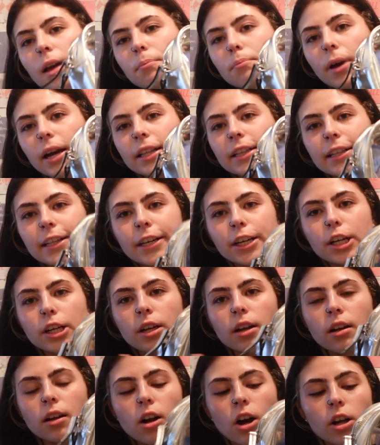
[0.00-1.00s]
My
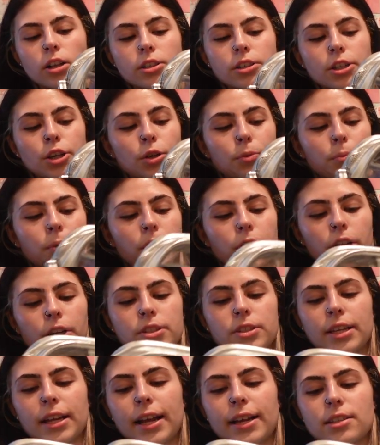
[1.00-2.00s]
clear concert
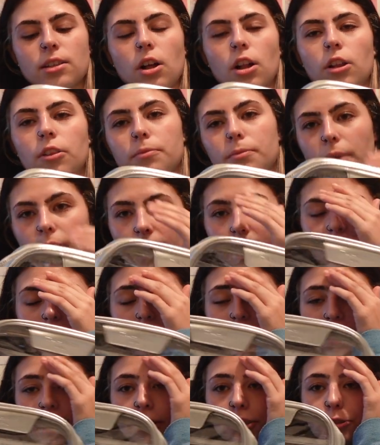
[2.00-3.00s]
purse, it has all of my
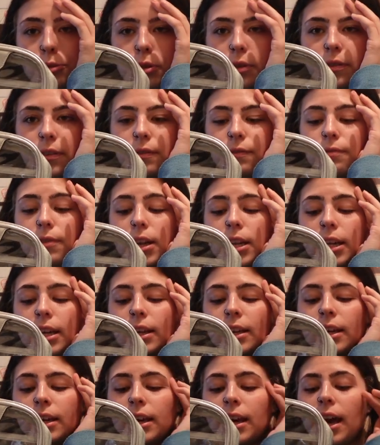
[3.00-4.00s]
Taylor Swift confetti
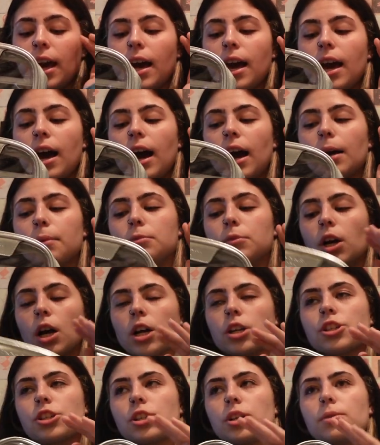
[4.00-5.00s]
in it. I'm
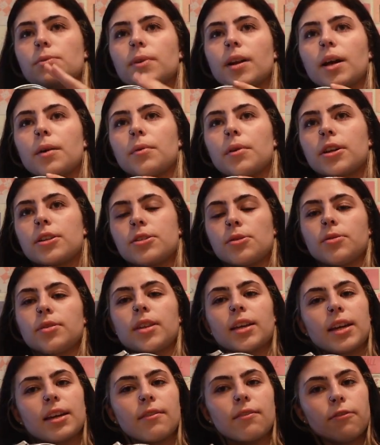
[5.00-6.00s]
not sure what I want to do with
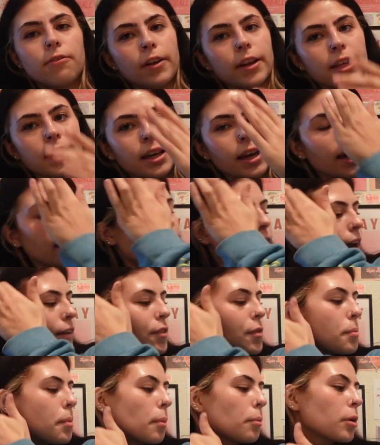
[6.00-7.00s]
the confetti yet. I
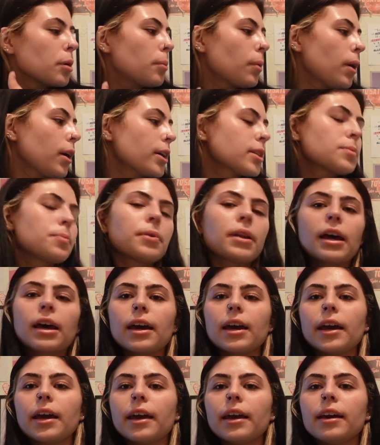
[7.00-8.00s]
have a memory box, but
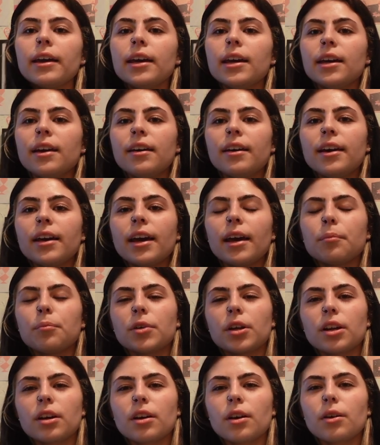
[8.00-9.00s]
I am
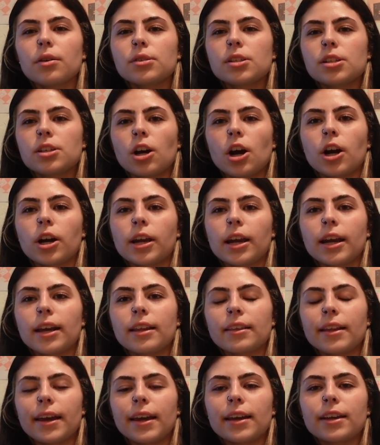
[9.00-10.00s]
going to go to Target
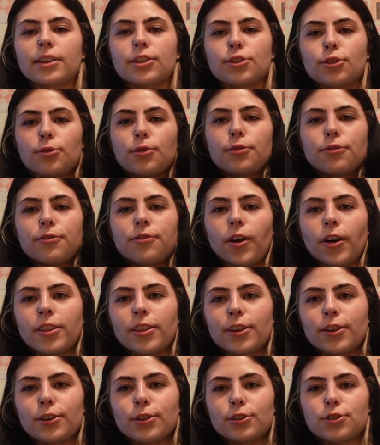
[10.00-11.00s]
and like do a
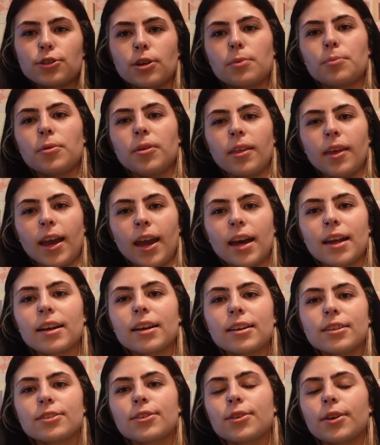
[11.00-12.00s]
fun little trip with Anna
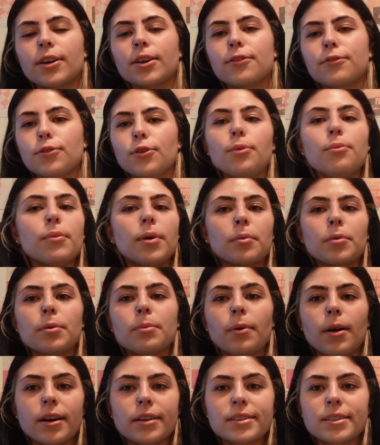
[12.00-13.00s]
and do like a full memory
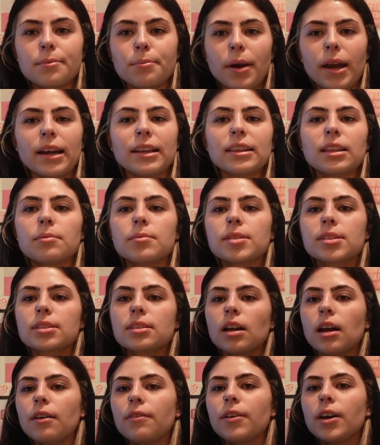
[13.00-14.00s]
box and paint them and
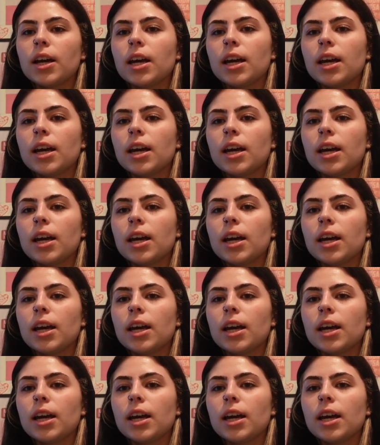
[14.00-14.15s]
stuff.